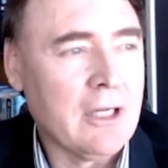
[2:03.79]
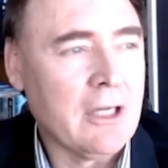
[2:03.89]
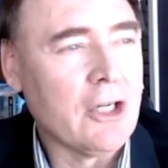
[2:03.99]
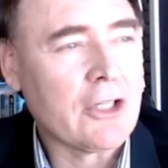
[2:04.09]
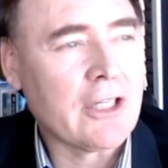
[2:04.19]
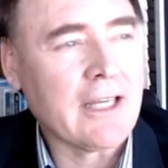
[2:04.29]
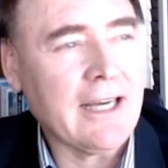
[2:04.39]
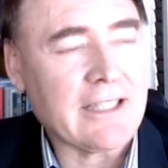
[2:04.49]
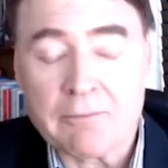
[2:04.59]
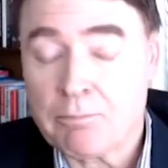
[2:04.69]
looking
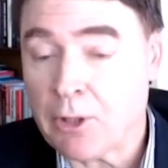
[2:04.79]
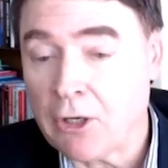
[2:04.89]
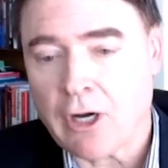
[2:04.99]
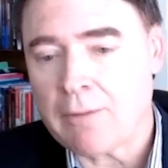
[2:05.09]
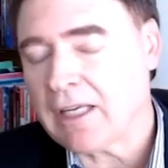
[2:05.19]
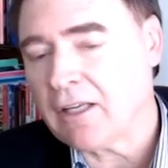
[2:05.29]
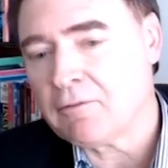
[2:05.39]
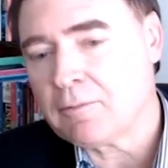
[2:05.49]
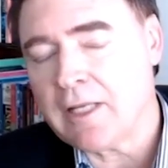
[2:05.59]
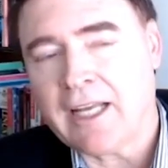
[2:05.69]
at and programming
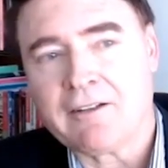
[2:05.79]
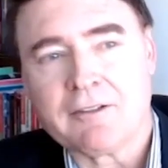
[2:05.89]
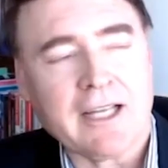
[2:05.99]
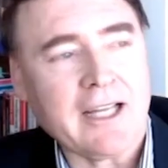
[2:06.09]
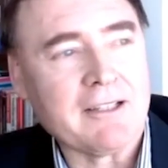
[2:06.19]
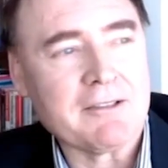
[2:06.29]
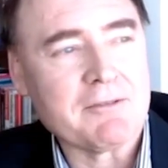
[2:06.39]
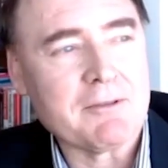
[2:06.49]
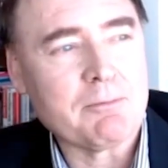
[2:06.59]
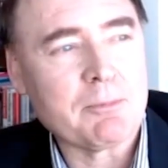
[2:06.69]
in
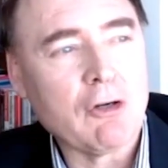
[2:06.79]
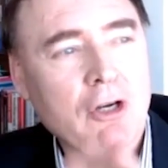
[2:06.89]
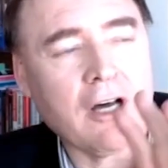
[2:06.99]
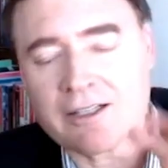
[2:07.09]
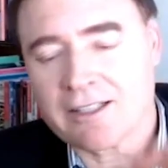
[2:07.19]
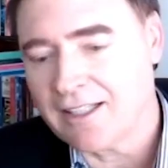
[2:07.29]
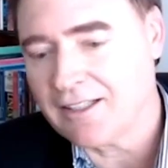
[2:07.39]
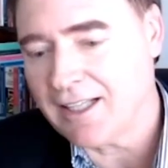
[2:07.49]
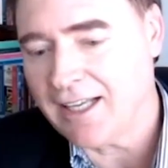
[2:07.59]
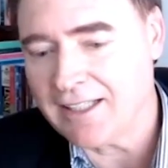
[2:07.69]
Prolog
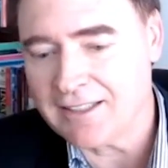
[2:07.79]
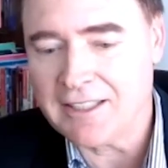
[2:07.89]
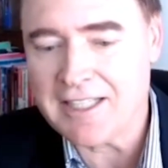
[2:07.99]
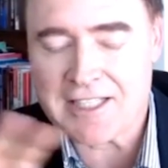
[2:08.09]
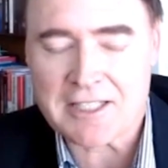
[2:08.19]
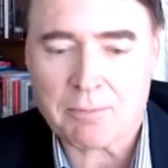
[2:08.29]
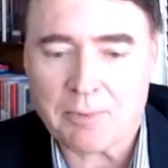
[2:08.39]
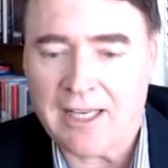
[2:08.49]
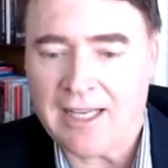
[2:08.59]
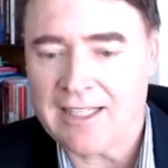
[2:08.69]
and Lisp
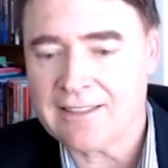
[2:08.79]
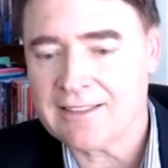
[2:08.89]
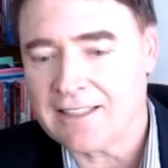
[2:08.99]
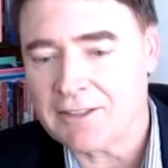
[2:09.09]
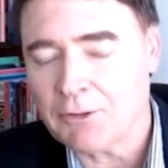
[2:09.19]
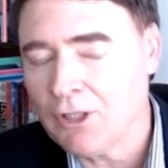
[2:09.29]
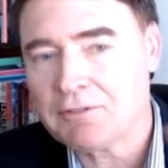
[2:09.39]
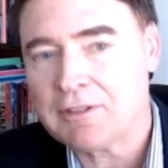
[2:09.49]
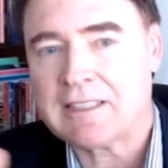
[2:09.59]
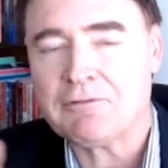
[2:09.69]
and all of
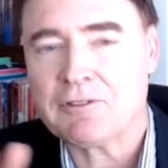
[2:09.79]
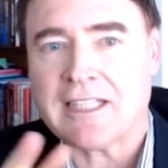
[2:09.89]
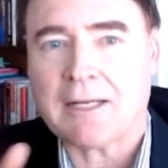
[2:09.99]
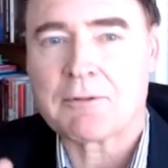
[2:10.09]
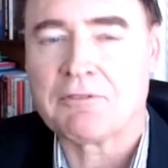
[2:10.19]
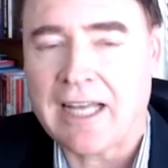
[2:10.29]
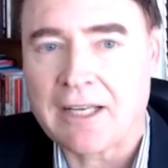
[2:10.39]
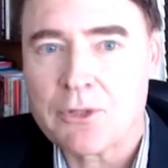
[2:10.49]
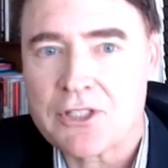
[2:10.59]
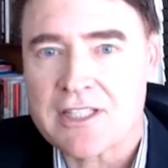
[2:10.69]
the different types of
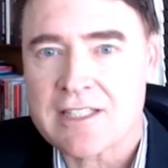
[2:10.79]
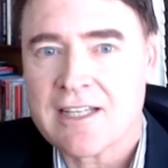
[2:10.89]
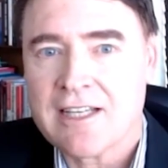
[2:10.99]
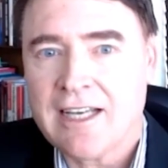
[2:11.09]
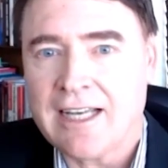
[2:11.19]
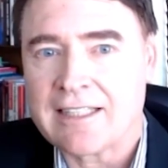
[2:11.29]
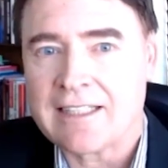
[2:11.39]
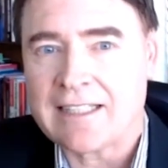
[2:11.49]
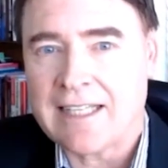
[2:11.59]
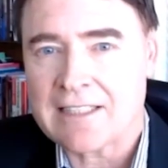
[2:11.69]
languages at
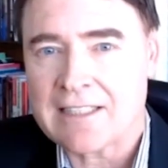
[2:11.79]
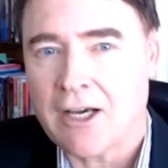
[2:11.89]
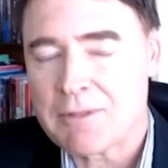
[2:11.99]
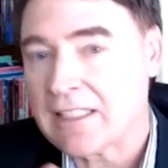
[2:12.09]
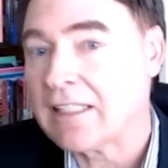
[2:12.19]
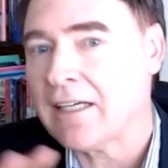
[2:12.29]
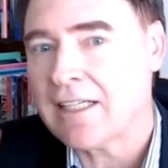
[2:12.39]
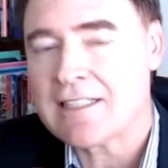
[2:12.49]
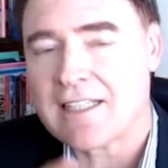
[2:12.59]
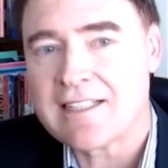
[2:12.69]
that time. It was in the
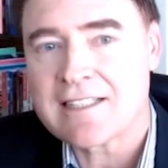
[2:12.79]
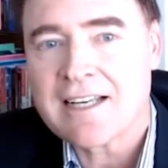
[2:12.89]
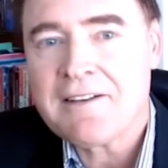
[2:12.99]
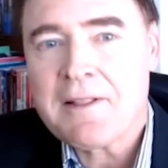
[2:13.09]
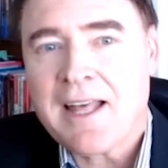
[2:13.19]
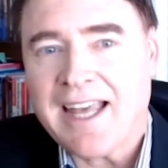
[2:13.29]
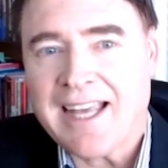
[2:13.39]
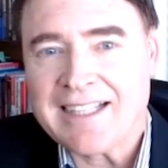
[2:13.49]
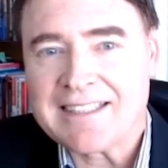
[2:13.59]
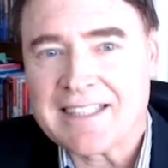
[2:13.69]
90s,
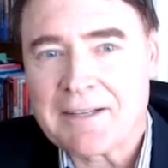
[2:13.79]
and